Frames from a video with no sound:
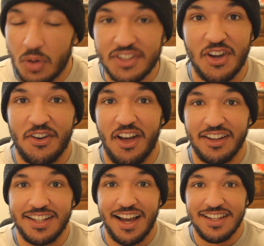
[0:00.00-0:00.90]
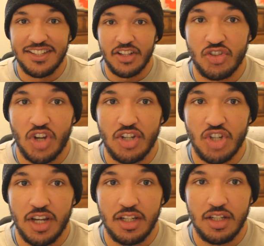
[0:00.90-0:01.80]
What is going on, guys? It is J
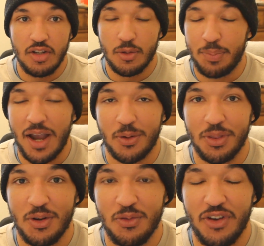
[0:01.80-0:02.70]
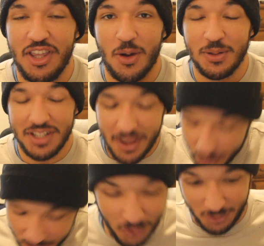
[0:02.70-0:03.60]
J here, back with a new video, and today
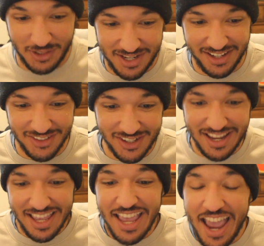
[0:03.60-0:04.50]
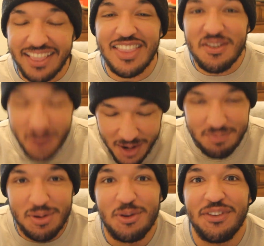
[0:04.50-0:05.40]
we are going to take a look at the
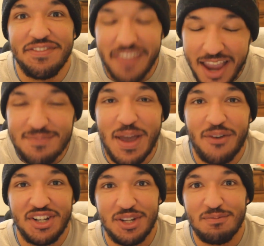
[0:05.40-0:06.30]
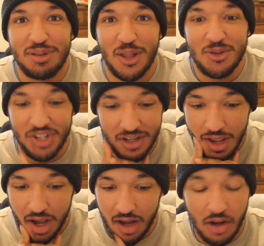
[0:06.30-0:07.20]
Red Bull nightmarish implosion,
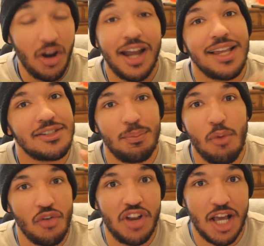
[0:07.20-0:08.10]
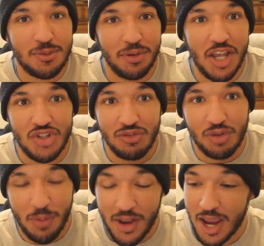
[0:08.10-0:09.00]
uh, or I guess more of an explanation
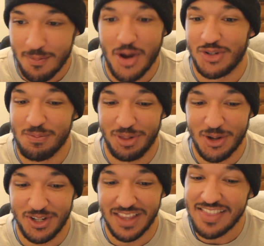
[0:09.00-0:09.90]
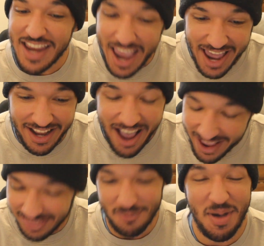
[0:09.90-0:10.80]
from the nightmarish implosion that they had
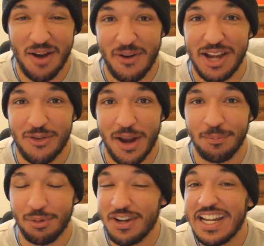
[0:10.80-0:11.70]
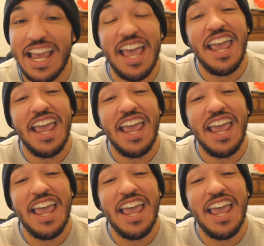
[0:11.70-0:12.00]
at the Bahrain Grand Prix.